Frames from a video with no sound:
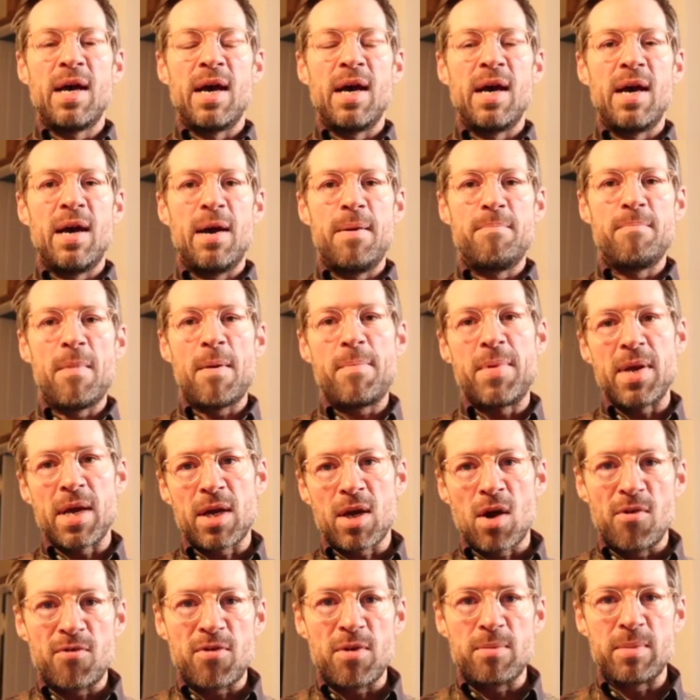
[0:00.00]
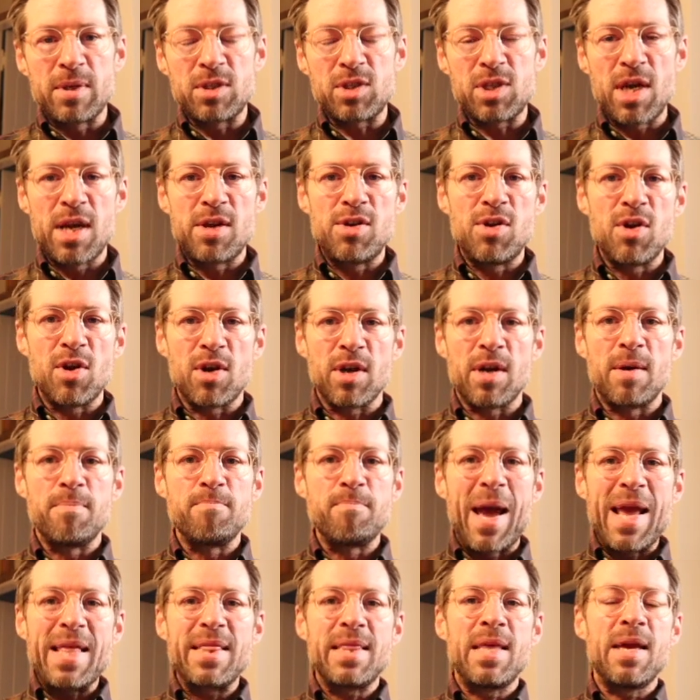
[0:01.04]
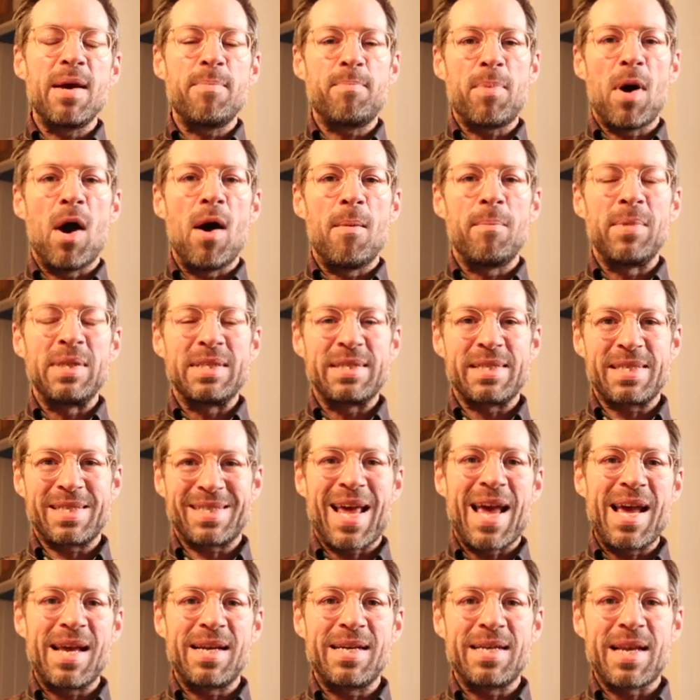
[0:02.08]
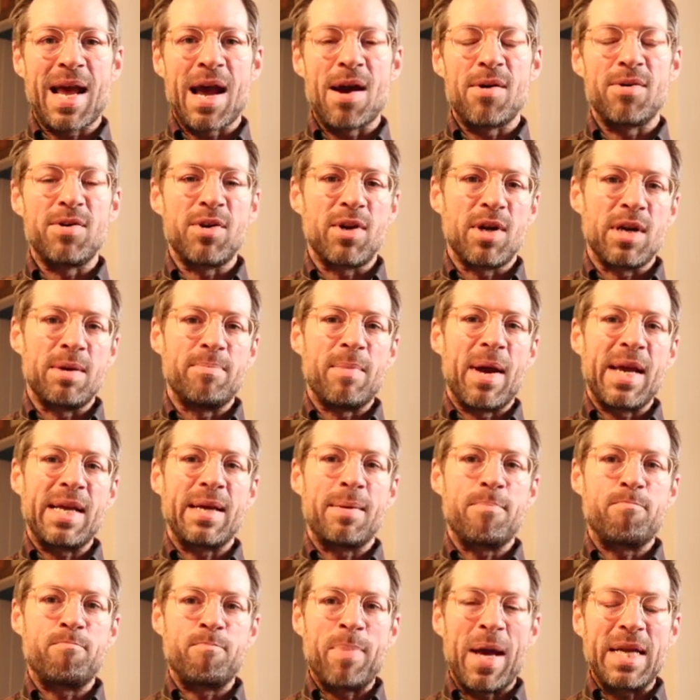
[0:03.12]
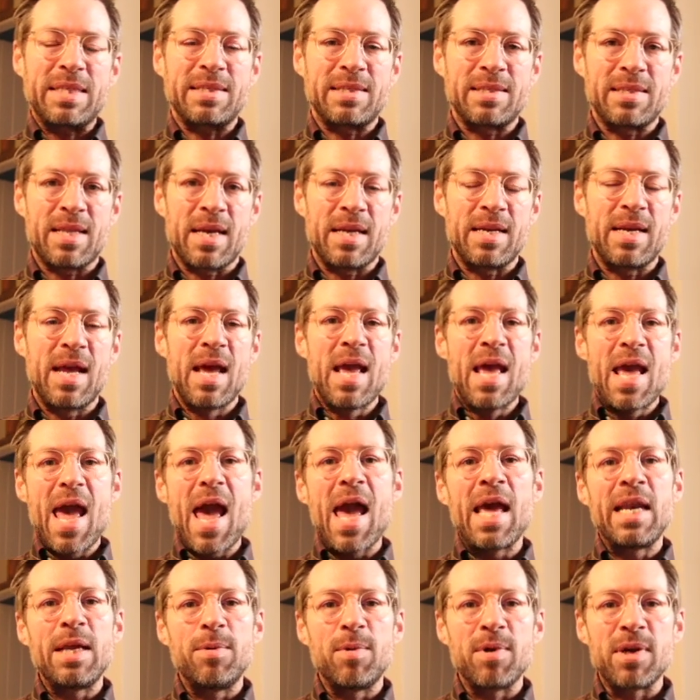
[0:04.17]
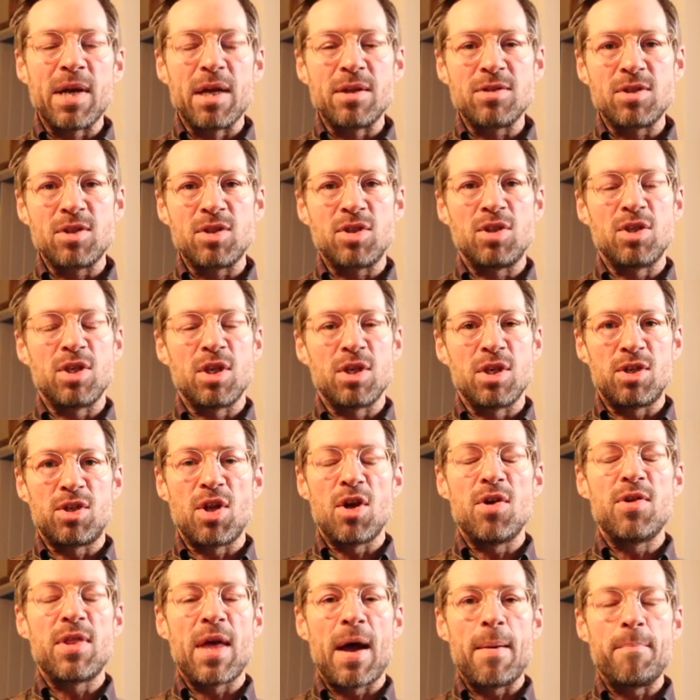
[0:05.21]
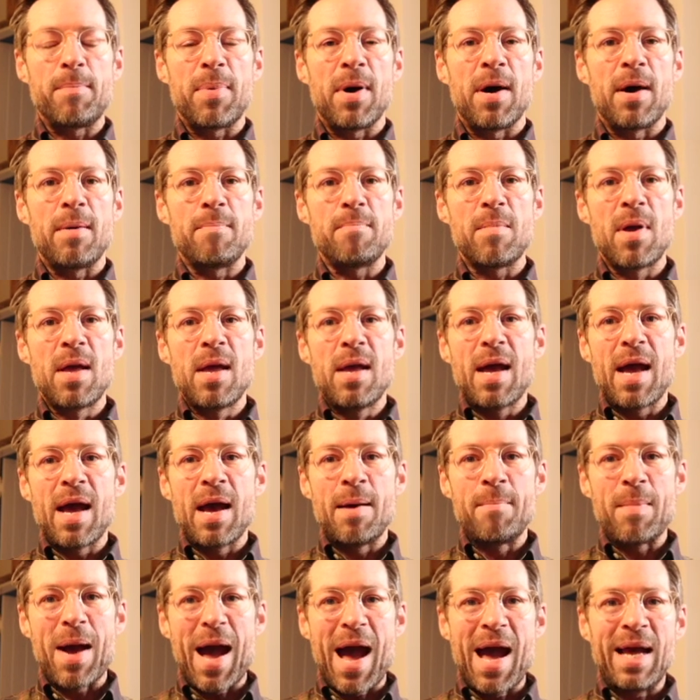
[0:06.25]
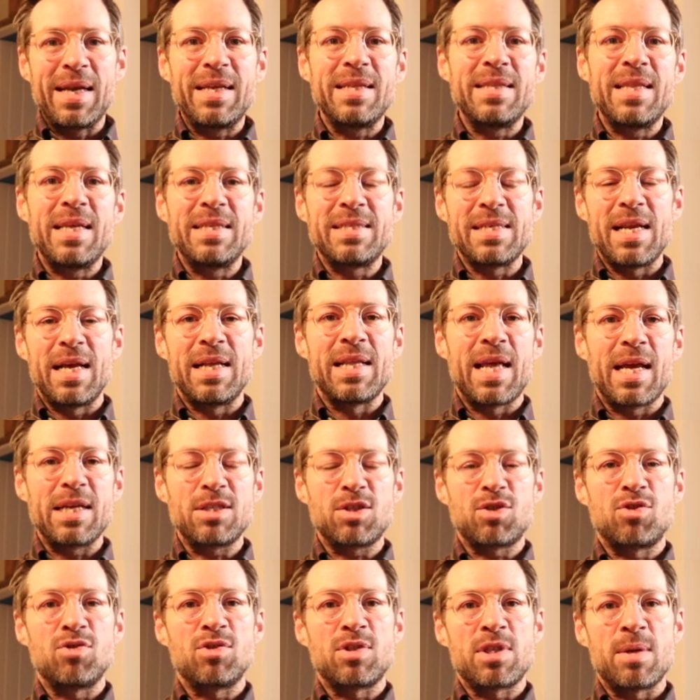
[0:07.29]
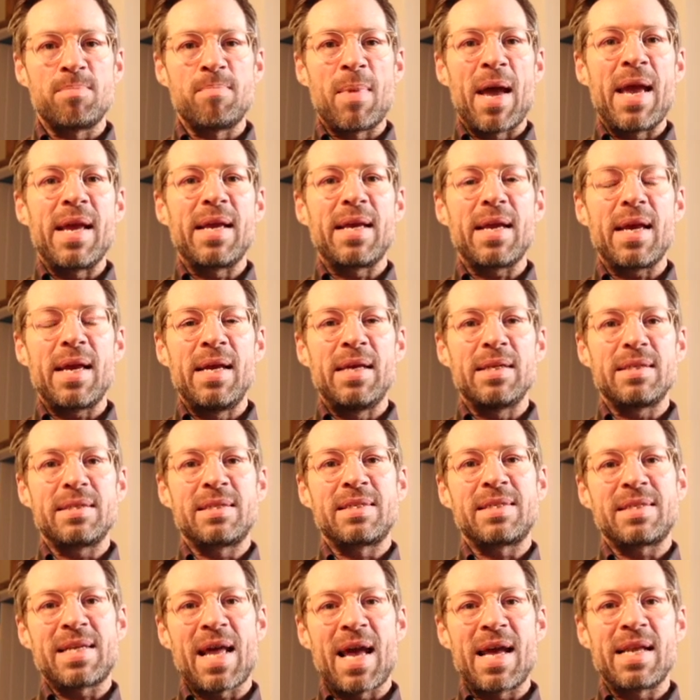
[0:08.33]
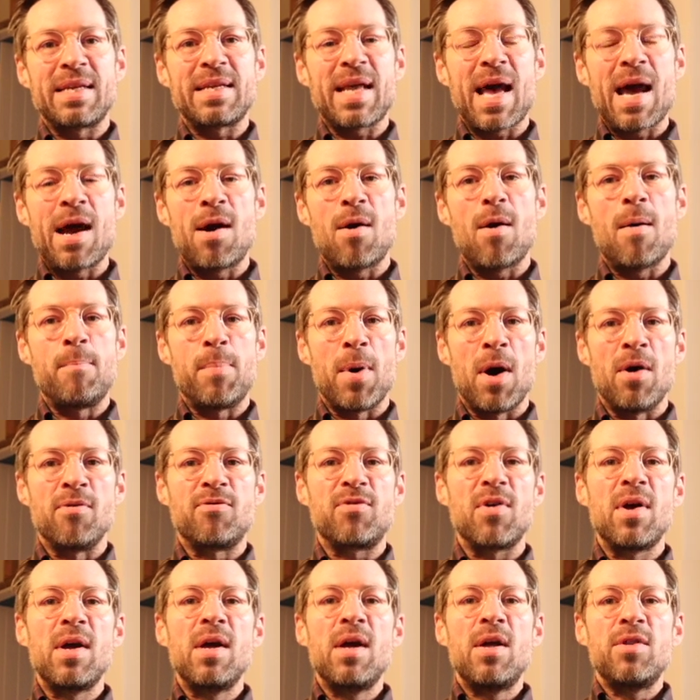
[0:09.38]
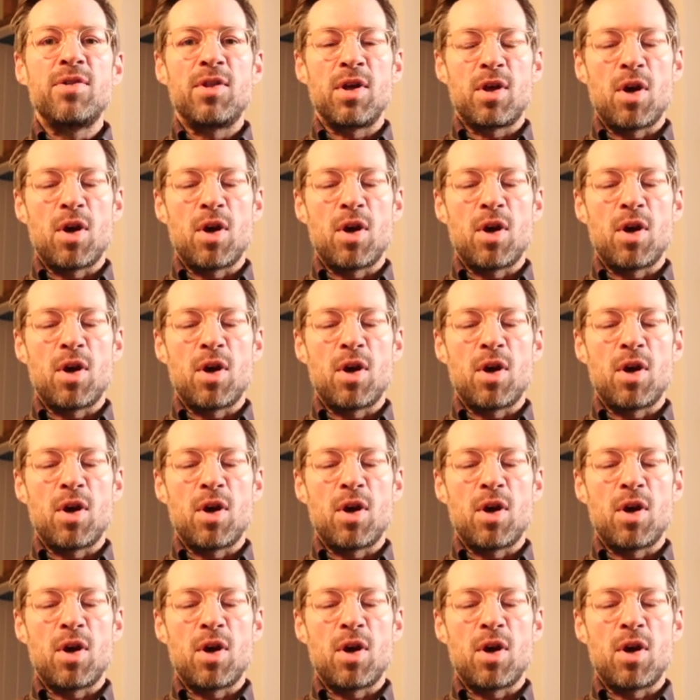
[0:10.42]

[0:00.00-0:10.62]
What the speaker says: maybe a coffee machine. You're going to make the apartment stand out. You're going to make it better than anyone else's. You're going to do that by adding these little extras to make it stand out above the